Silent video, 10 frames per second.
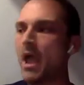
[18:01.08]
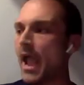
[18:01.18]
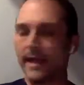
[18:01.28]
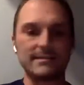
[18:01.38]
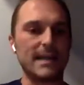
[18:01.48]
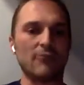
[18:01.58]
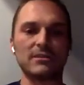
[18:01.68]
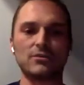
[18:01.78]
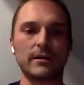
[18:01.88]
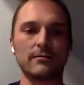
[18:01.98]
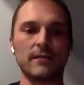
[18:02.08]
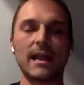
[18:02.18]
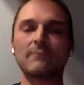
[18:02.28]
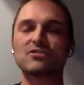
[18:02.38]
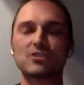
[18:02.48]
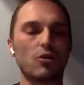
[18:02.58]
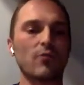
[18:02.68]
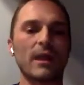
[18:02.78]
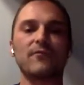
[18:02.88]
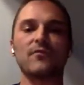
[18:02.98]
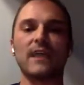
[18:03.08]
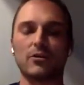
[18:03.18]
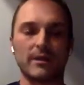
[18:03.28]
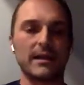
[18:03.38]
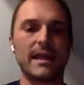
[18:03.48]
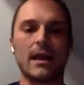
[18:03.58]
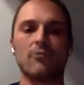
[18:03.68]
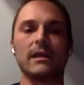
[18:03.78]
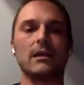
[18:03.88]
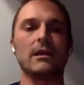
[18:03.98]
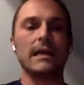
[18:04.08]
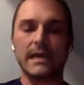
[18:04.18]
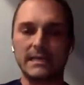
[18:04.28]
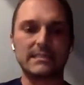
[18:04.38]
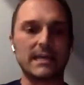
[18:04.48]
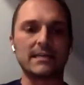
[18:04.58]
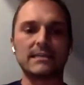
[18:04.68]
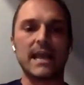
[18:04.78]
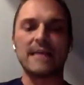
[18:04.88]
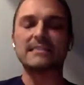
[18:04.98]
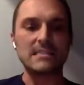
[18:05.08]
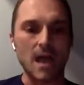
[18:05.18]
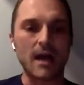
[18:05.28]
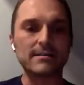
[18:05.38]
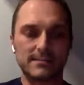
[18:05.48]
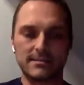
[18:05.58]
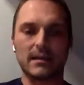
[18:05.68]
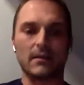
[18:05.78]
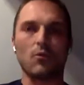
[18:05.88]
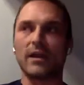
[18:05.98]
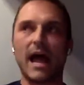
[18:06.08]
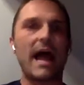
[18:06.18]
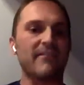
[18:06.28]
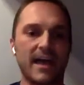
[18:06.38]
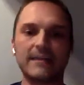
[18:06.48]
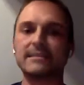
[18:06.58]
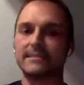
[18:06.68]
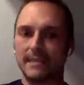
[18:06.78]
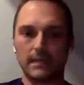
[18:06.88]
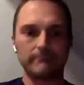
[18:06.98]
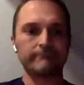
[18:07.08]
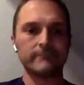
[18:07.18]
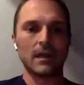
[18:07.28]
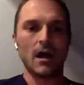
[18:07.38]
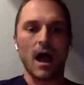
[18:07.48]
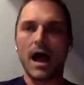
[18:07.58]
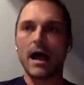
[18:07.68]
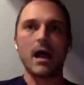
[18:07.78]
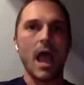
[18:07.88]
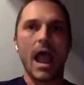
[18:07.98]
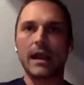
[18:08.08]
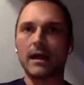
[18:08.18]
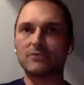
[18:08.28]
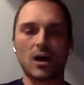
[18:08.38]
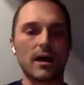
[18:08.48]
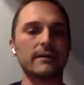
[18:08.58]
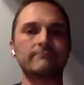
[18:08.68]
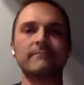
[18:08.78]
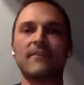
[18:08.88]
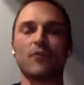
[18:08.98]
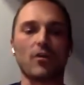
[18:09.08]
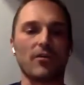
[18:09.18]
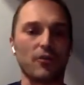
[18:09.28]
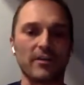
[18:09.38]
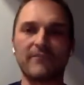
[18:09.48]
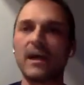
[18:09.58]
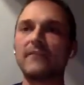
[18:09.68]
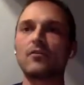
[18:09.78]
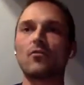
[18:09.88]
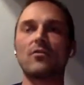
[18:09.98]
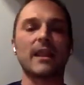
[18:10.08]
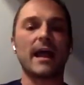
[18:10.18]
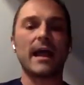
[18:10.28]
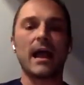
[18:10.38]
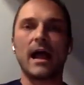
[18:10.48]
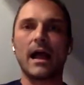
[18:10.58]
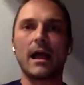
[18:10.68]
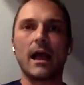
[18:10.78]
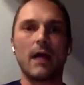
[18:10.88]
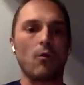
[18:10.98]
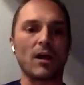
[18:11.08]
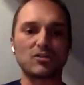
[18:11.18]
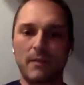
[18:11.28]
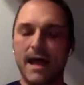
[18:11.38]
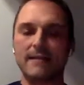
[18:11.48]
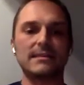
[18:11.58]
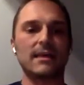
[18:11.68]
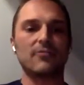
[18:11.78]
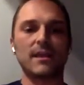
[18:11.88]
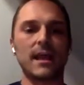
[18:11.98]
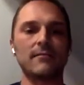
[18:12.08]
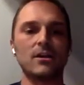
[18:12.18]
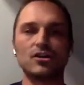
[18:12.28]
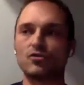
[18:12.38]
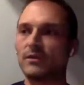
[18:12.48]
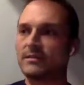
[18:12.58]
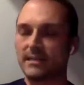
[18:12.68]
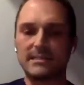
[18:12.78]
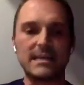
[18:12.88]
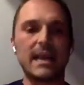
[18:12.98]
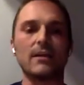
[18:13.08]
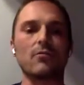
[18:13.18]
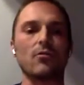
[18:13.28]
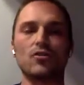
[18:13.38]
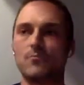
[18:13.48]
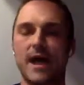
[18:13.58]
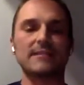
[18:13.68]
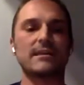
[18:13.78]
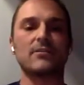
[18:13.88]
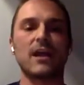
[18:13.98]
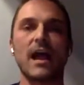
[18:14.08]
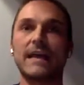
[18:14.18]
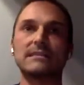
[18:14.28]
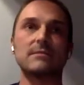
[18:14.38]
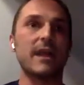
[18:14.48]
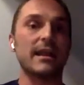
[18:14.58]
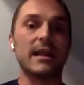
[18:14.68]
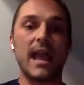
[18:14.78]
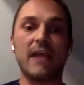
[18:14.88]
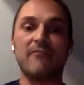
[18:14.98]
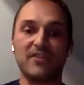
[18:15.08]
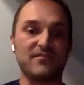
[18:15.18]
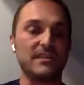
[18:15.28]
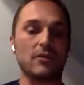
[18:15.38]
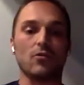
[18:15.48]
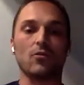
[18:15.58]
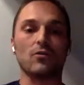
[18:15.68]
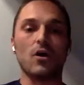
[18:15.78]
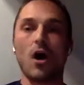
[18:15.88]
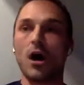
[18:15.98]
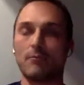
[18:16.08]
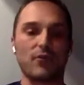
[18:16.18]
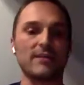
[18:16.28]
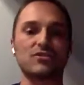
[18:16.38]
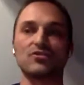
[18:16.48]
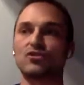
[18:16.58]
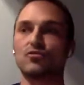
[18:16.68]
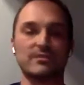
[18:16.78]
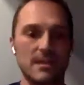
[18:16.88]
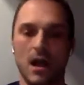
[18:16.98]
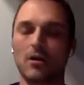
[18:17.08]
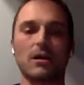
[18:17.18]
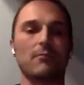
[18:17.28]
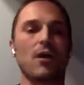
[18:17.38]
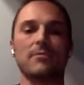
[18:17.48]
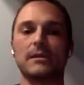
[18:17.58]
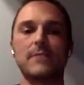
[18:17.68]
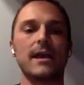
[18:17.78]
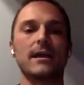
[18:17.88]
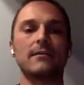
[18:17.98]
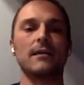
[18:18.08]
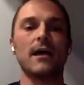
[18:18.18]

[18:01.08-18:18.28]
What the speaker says: Hands down, it's real. And I'm so grateful that Greene County, East Tennessee has not seen what I have had to see. And I'm talking for a 35-year-old that I watched pass the other day, to a 68-year-old who passed the other day. I intubated a 50-year-old on pressors who is not going to probably make it.